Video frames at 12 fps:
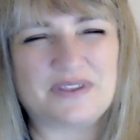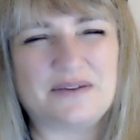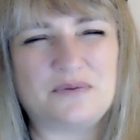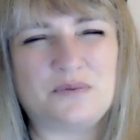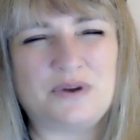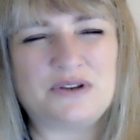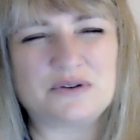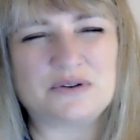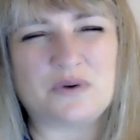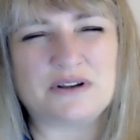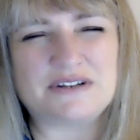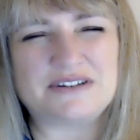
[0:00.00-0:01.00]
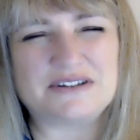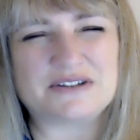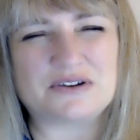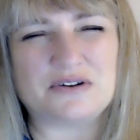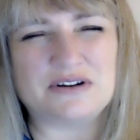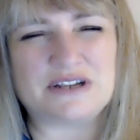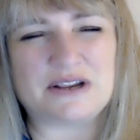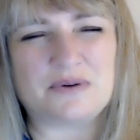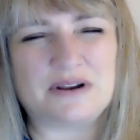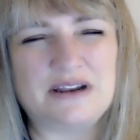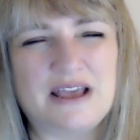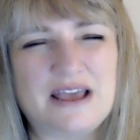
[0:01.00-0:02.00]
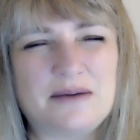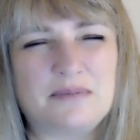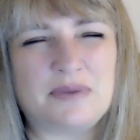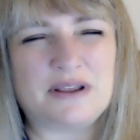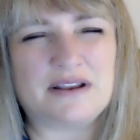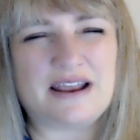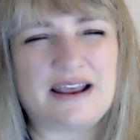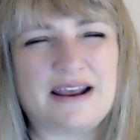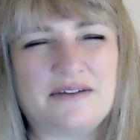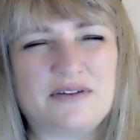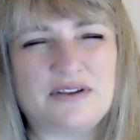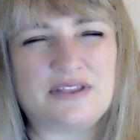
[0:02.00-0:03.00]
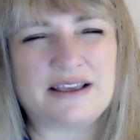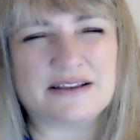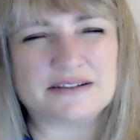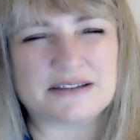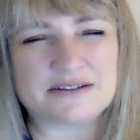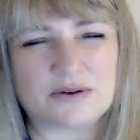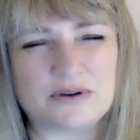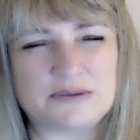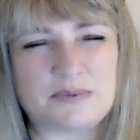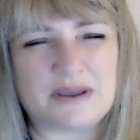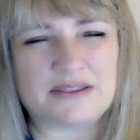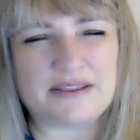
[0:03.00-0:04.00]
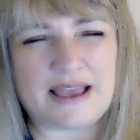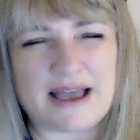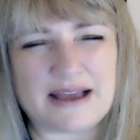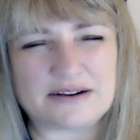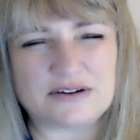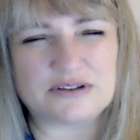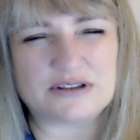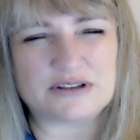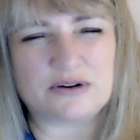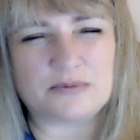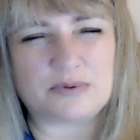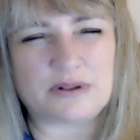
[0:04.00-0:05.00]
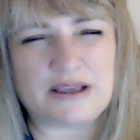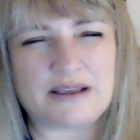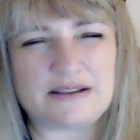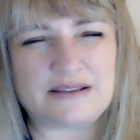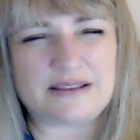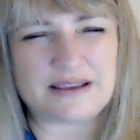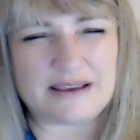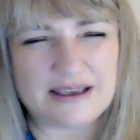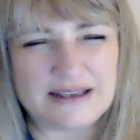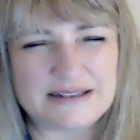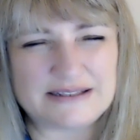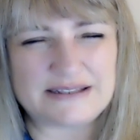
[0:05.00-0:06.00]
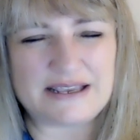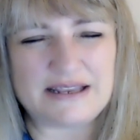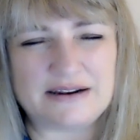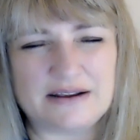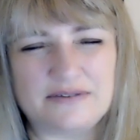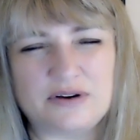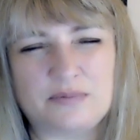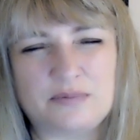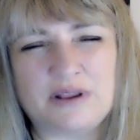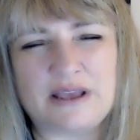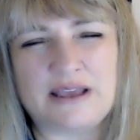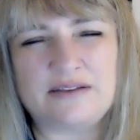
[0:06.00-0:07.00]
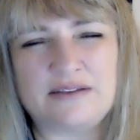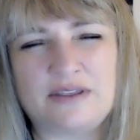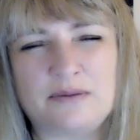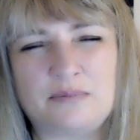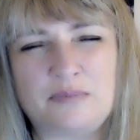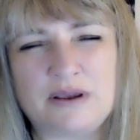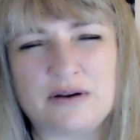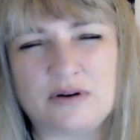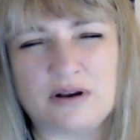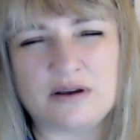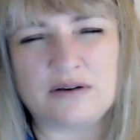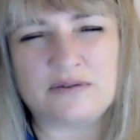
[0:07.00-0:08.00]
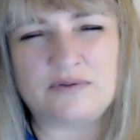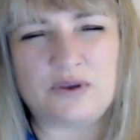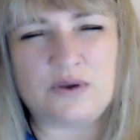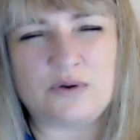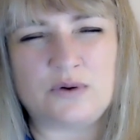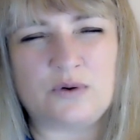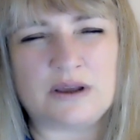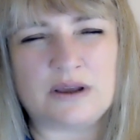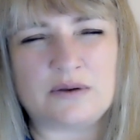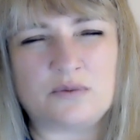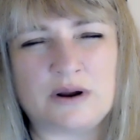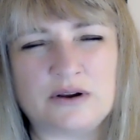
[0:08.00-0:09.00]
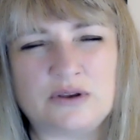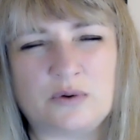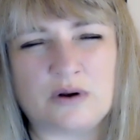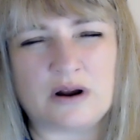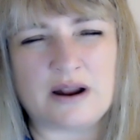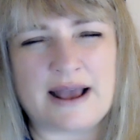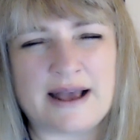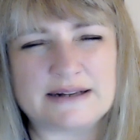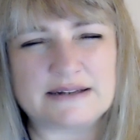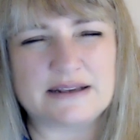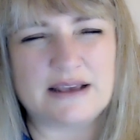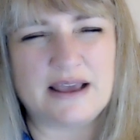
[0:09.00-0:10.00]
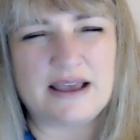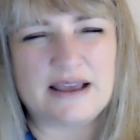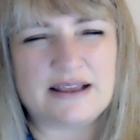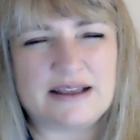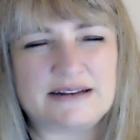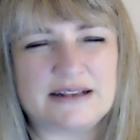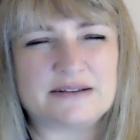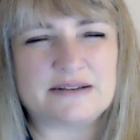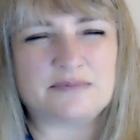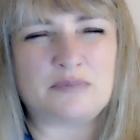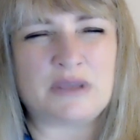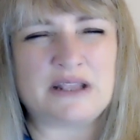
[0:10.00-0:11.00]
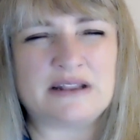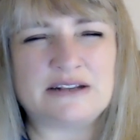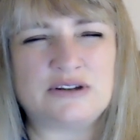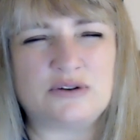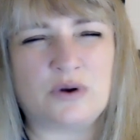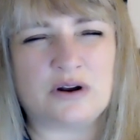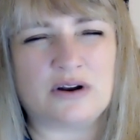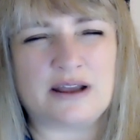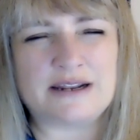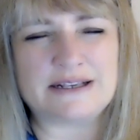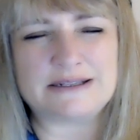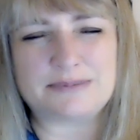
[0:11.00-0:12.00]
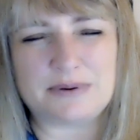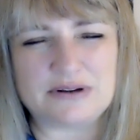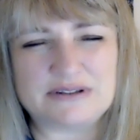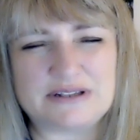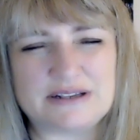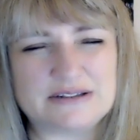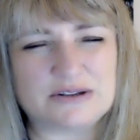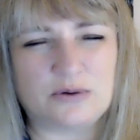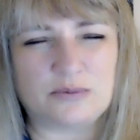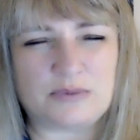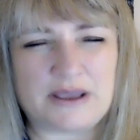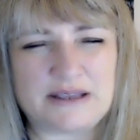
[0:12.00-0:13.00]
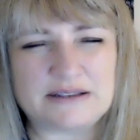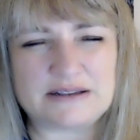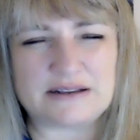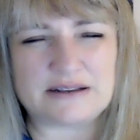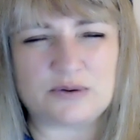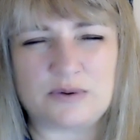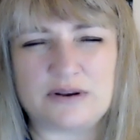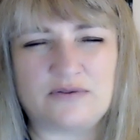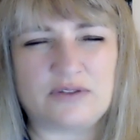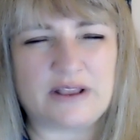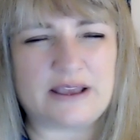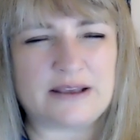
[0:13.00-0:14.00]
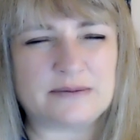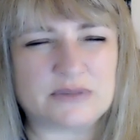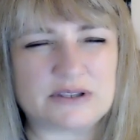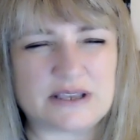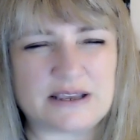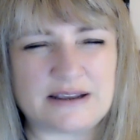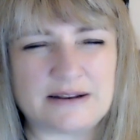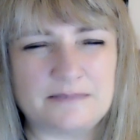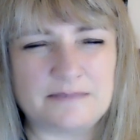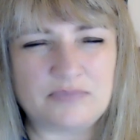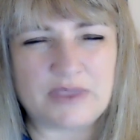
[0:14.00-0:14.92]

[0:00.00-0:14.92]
we don't want to discourage anyone, but everything else has always been the actors in your play, the scene of your play, the mirror of you and where you are at. It doesn't mean that you are not experiencing soulmates and twin flames and